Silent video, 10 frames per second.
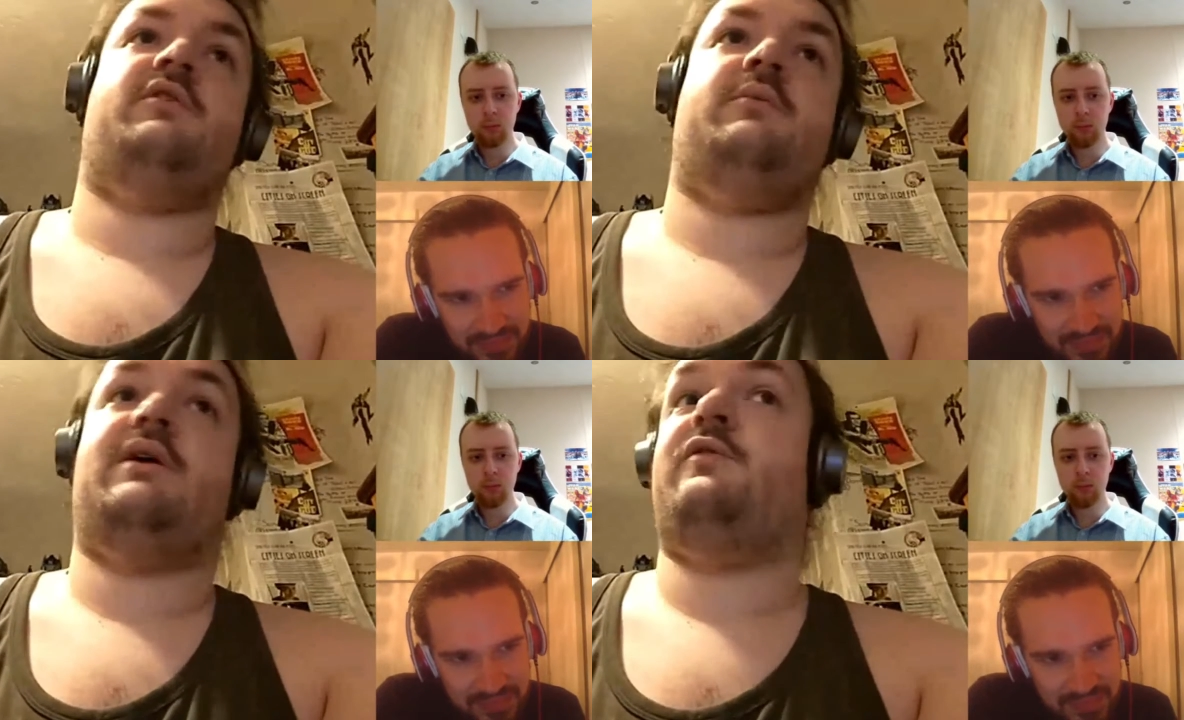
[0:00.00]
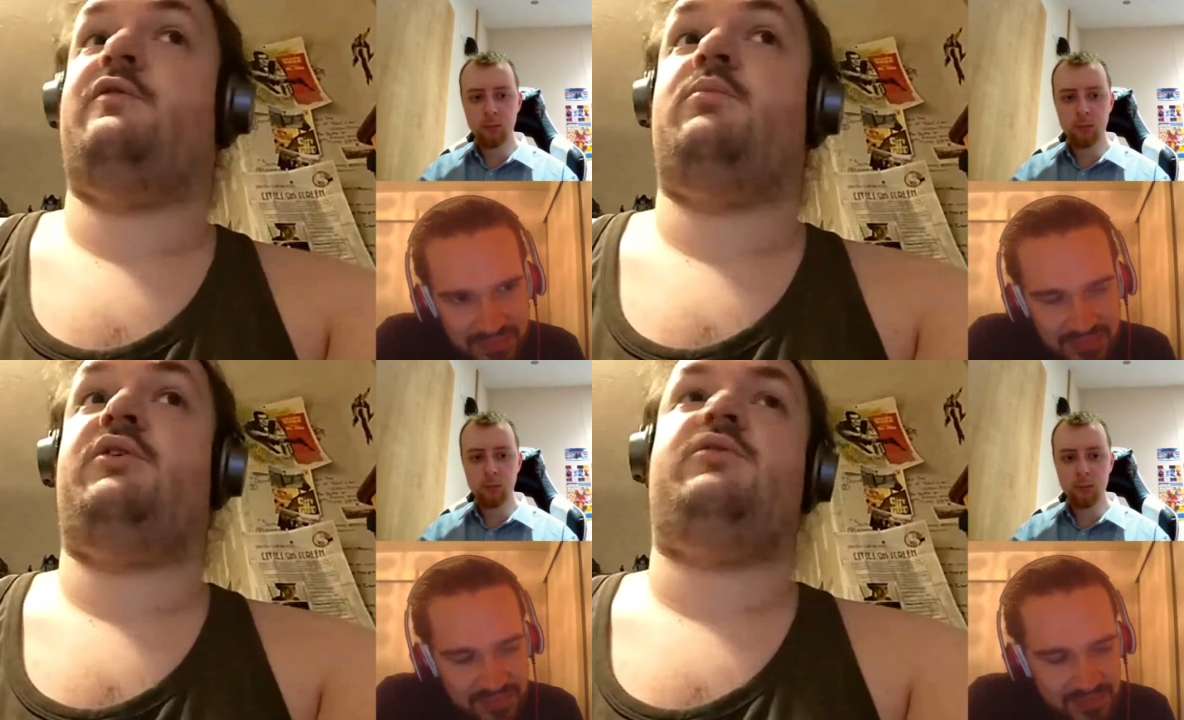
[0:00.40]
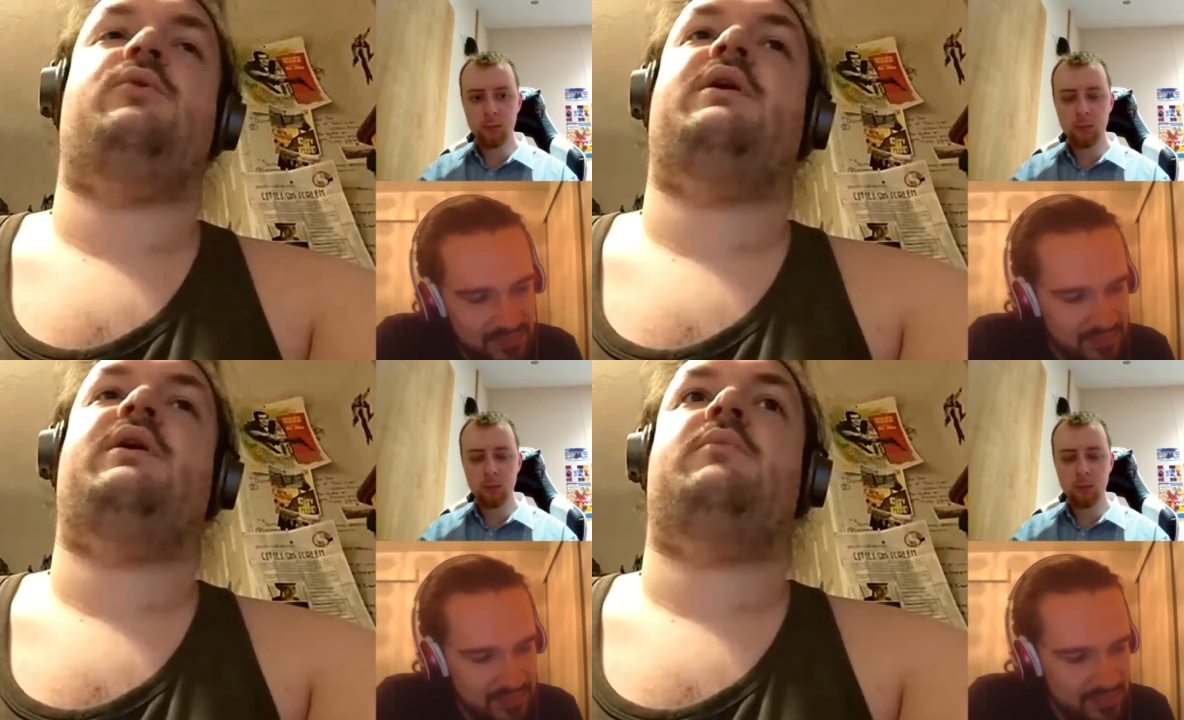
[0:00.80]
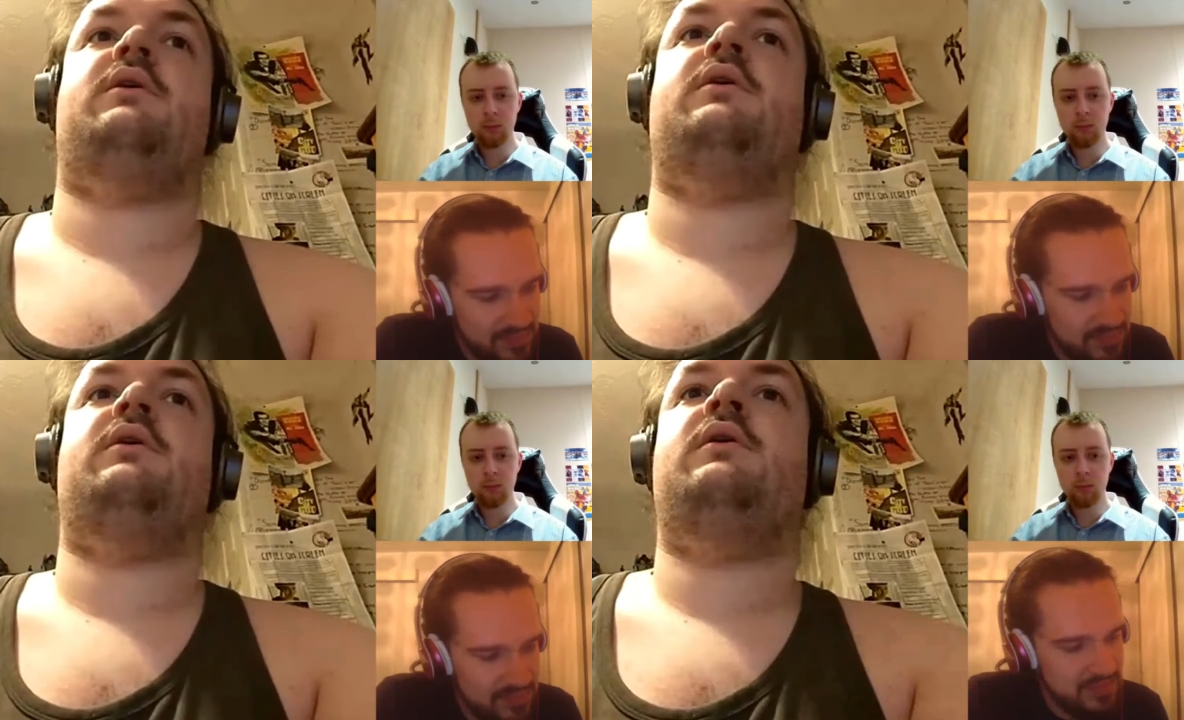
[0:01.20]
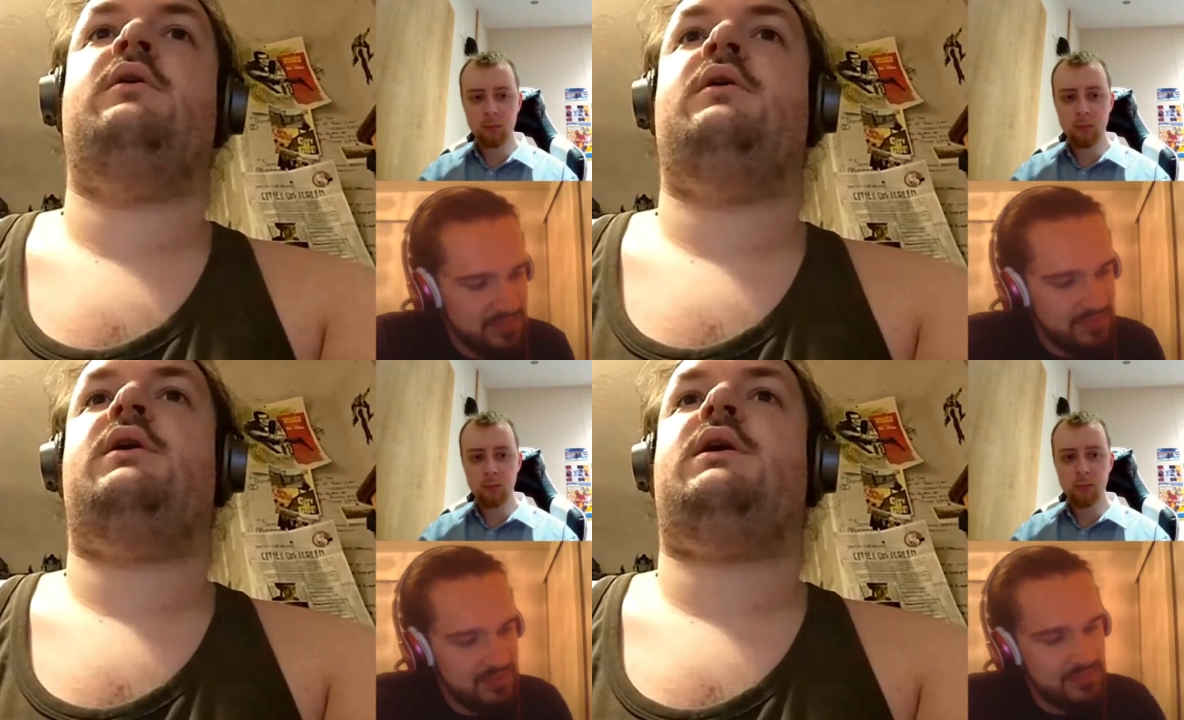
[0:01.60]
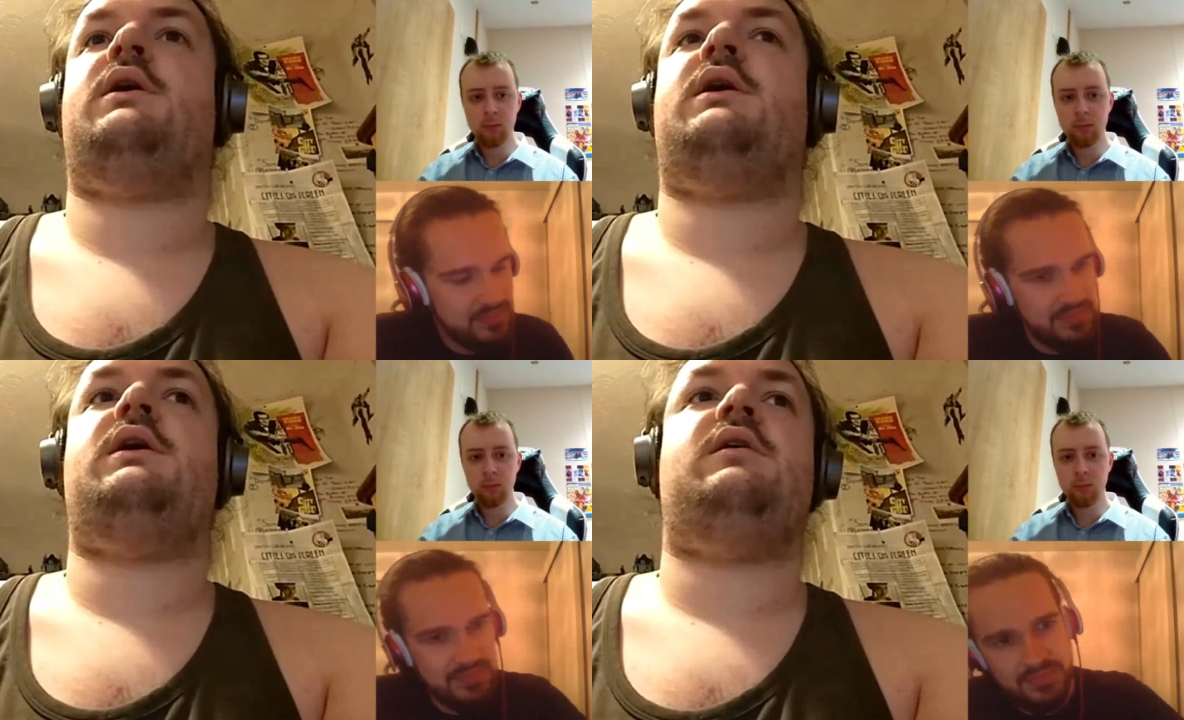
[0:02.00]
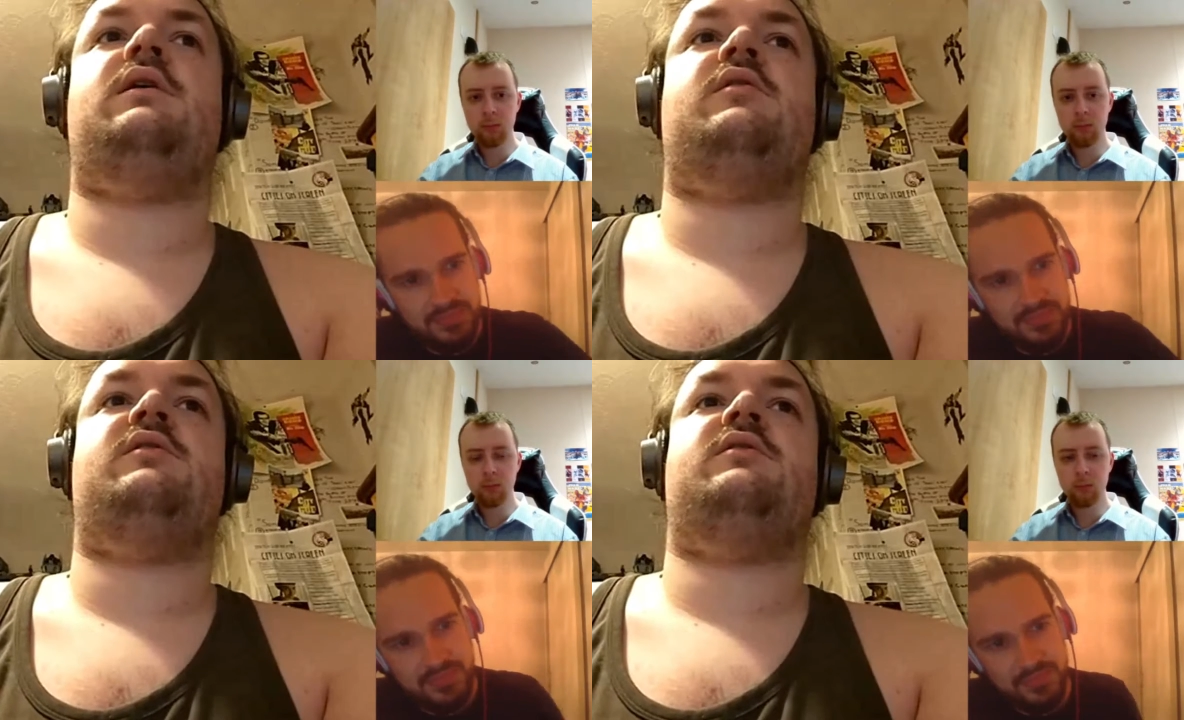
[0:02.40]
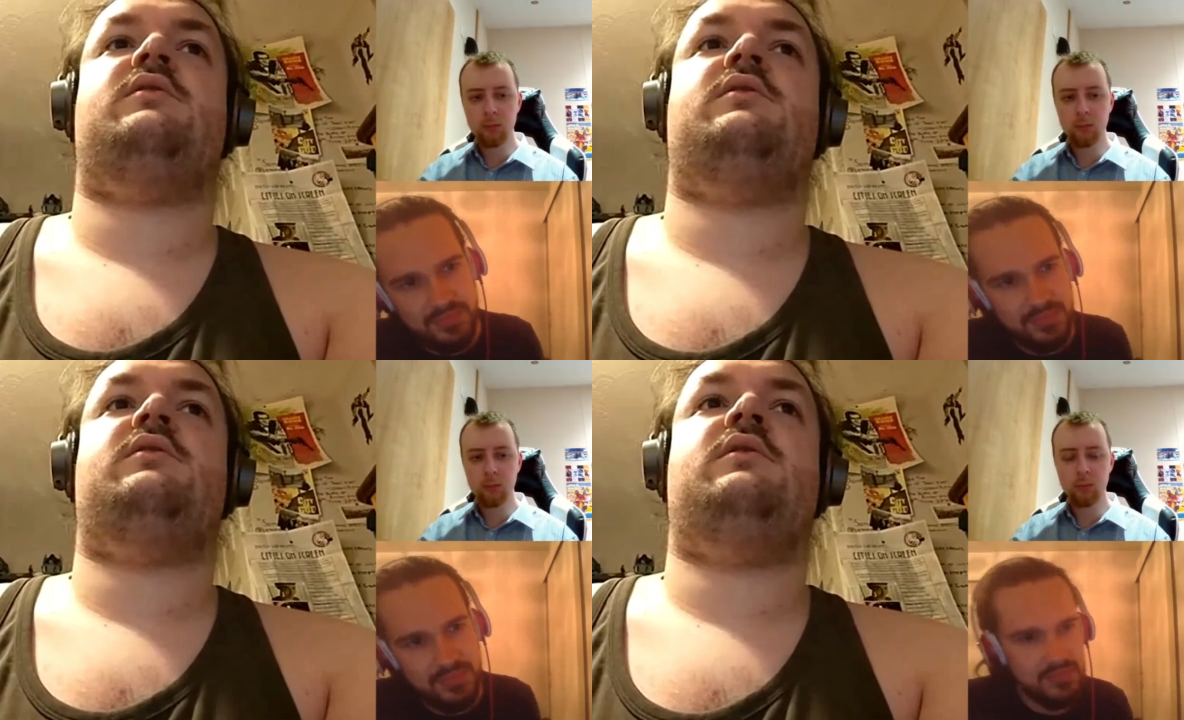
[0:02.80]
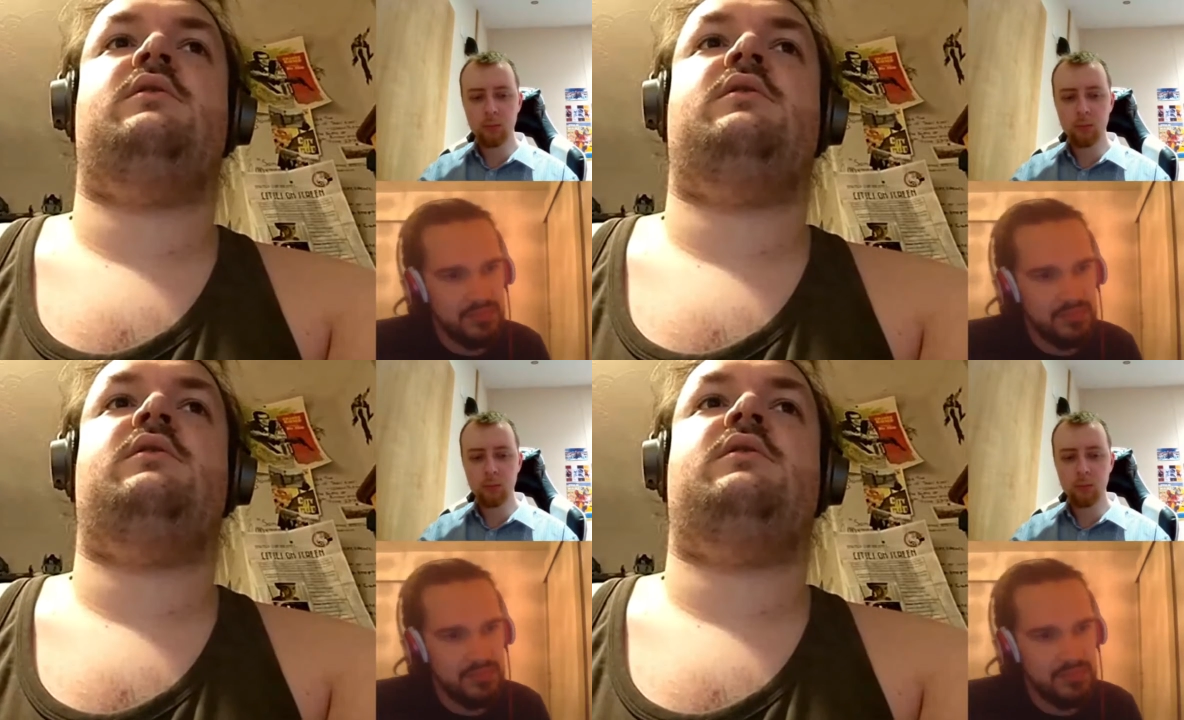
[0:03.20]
Speaker 1: on about, Fabrice Muamba, he's